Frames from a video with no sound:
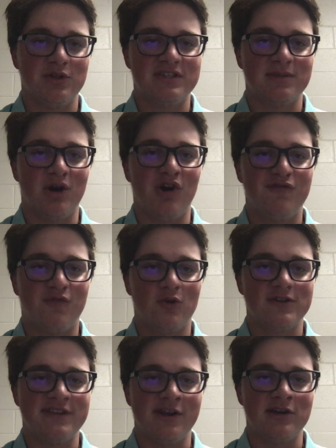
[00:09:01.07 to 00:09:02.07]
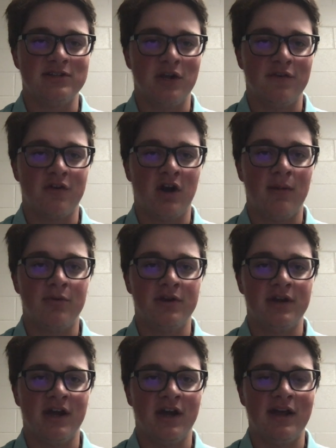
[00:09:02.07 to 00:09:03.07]
some unforced errors there for
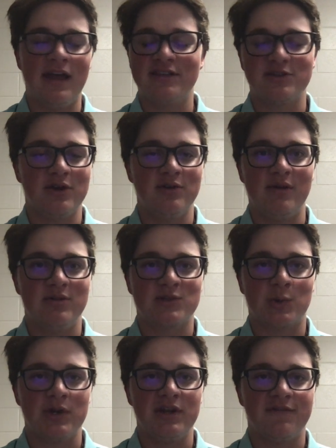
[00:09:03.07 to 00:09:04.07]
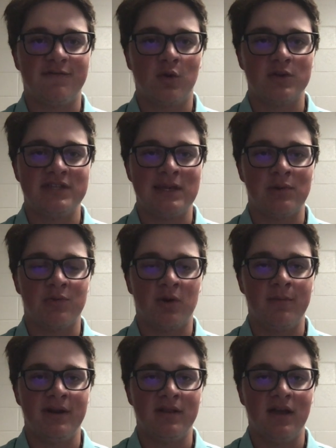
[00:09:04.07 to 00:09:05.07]
Auburn. And so it was 20-14 with
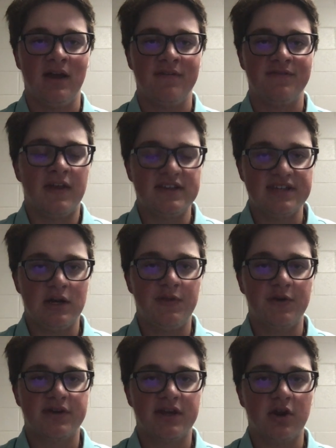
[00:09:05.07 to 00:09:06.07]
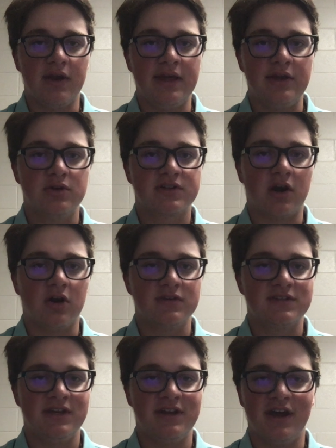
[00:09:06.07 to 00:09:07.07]
1 minute left. They sent out their kicker, Anders
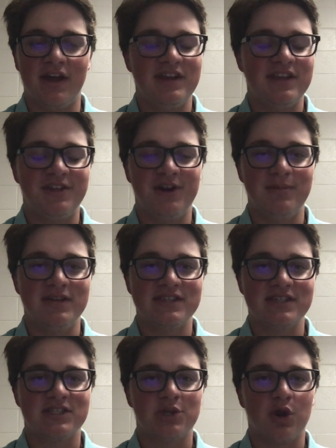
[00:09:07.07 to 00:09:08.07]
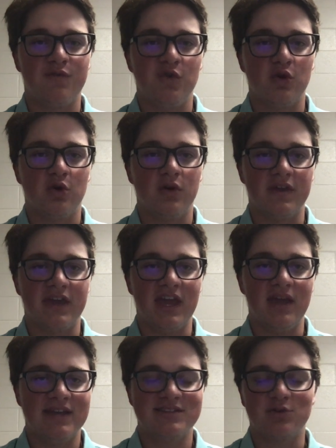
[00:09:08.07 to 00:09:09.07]
Carlson, and he ended up missing his 3rd field goal of the
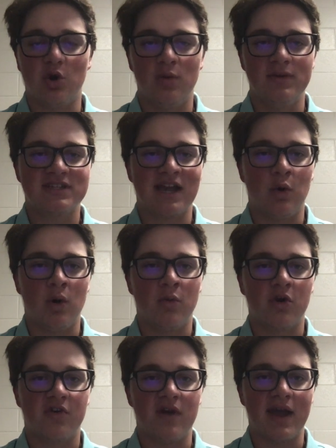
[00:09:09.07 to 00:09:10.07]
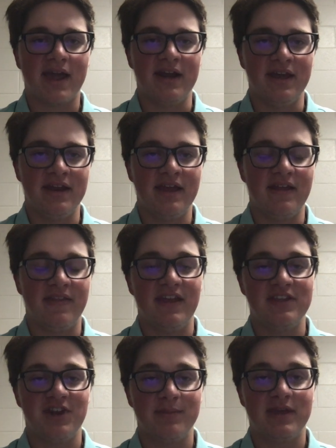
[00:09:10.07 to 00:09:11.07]
game. And so Ole Miss got one more crack at it, and they
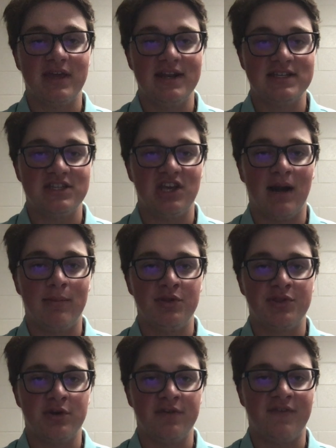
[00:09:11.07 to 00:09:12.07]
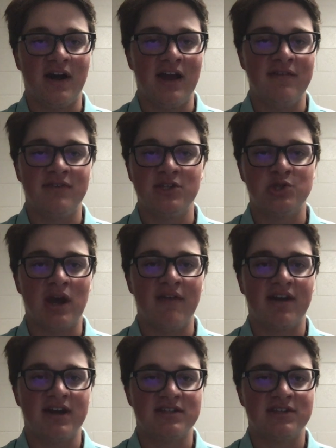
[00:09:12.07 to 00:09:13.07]
ended up getting to the Auburn 35. A
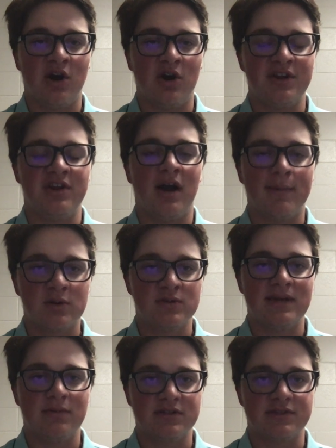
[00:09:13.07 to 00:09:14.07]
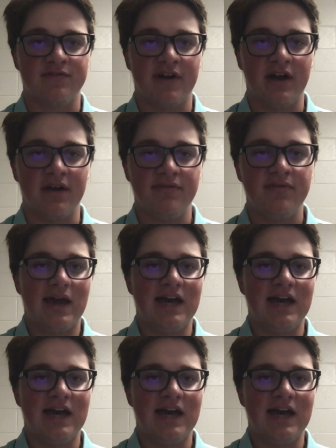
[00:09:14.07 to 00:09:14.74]
drive kind of stalled, and Auburn was able to survive.